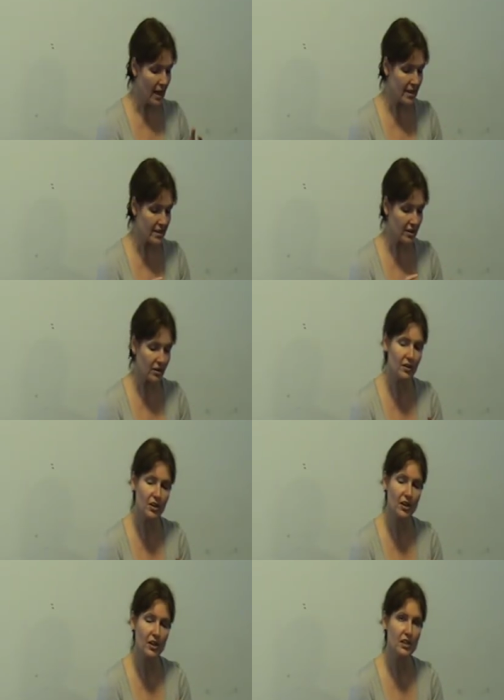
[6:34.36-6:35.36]
And then the
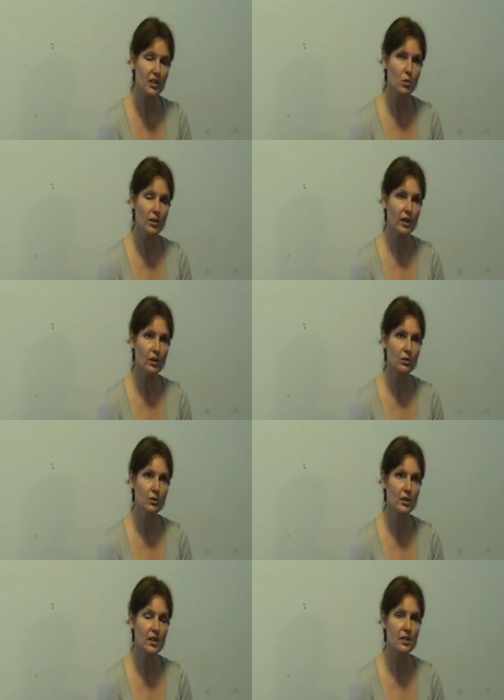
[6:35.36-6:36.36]
third is what they call
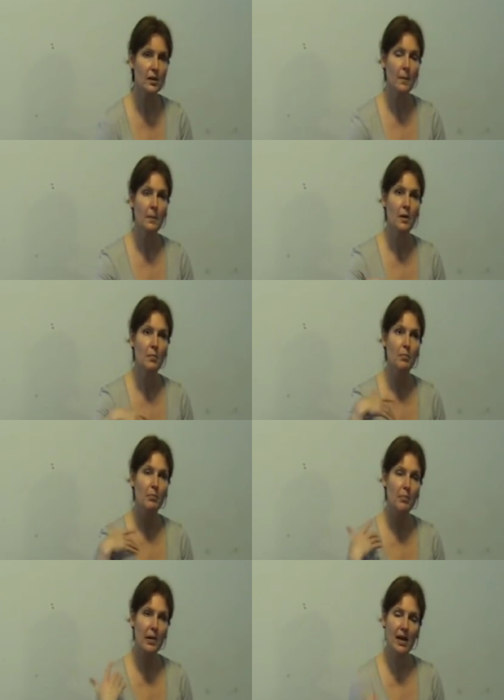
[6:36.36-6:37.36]
this
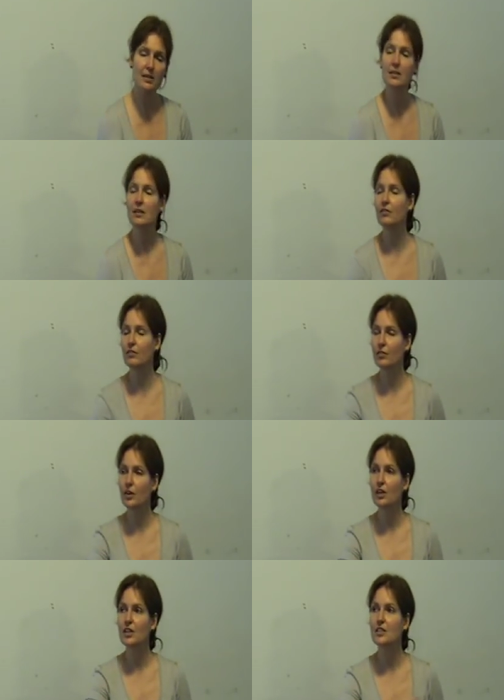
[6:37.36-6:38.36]
passive
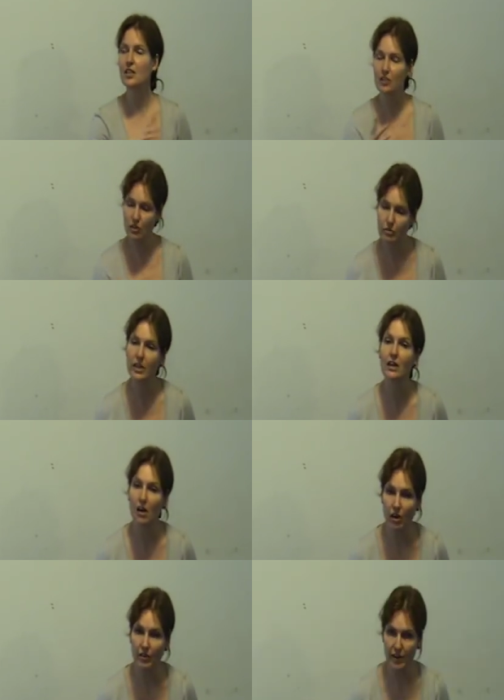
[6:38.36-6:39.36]

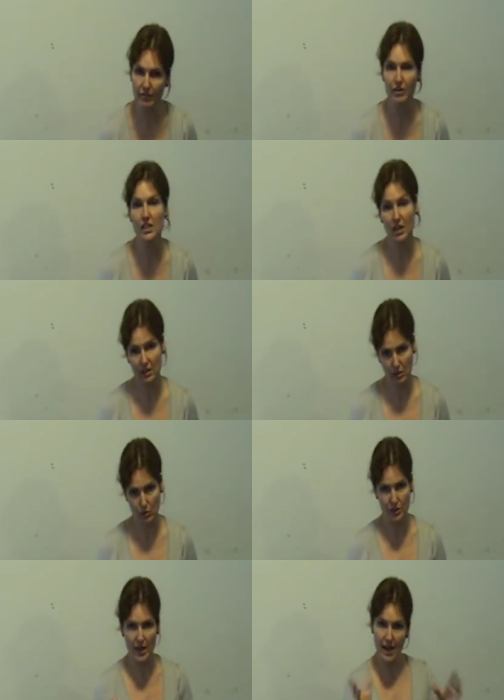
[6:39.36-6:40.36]
disregard of everyday
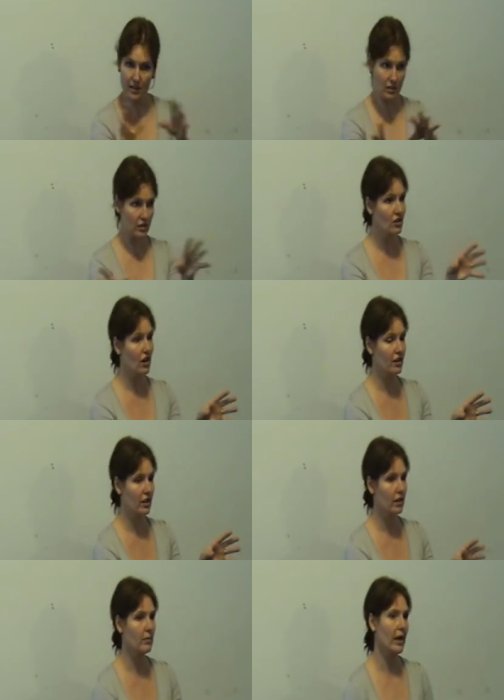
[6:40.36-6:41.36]
thoughts. So as you're starting
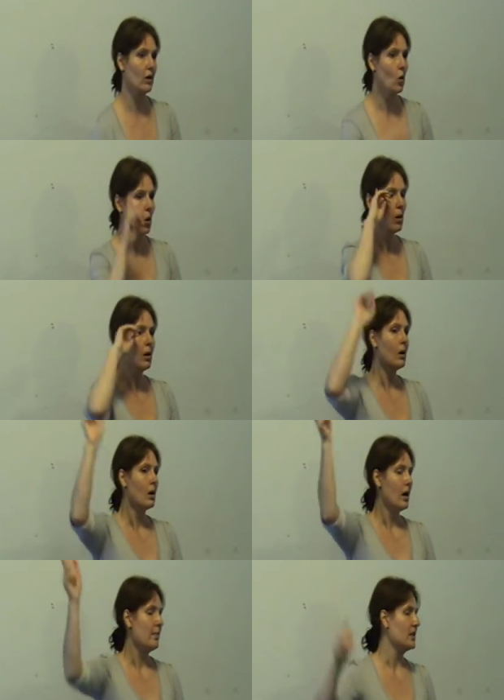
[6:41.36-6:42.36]
it, you might go, oh,
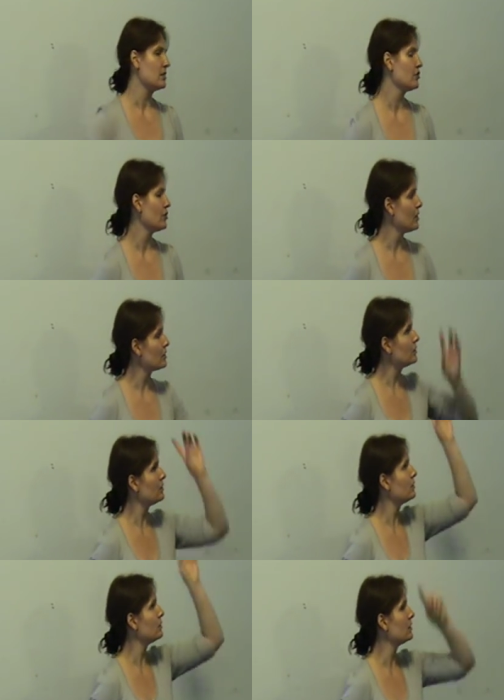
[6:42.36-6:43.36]
I meant to do this, oh,
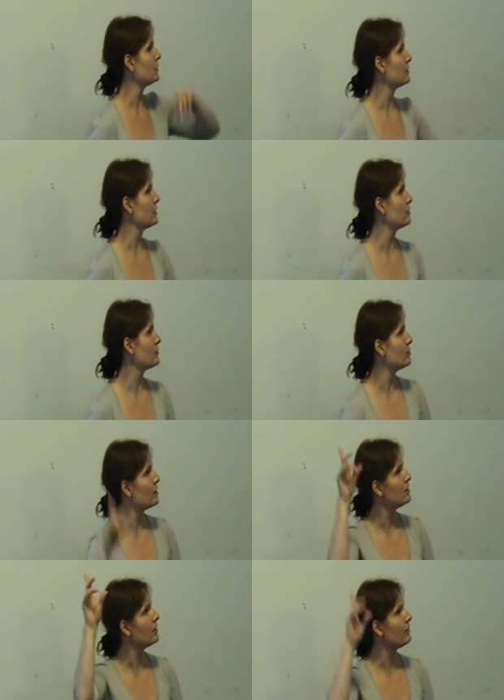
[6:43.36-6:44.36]
didn't do
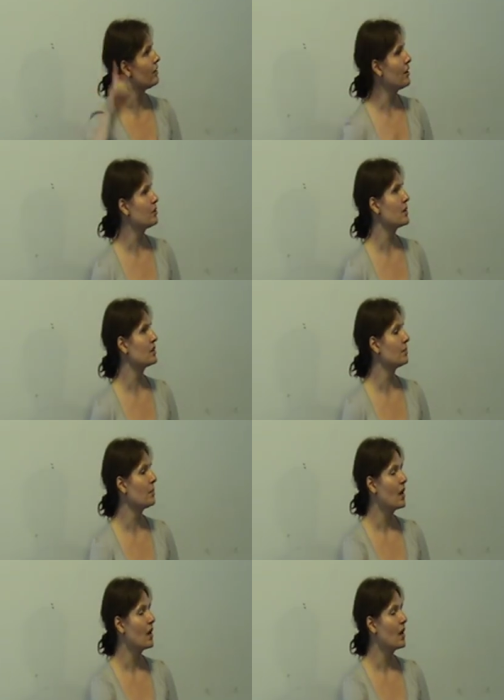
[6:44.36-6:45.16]
this, didn't phone this person.